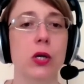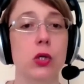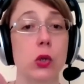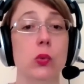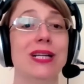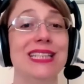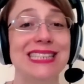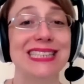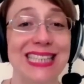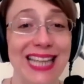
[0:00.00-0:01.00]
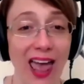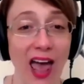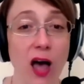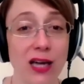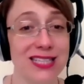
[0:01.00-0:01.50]
you will see there
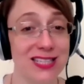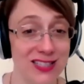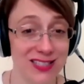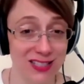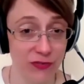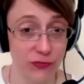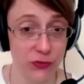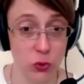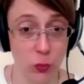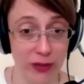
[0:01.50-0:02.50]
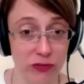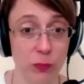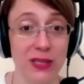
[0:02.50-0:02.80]
are different ways,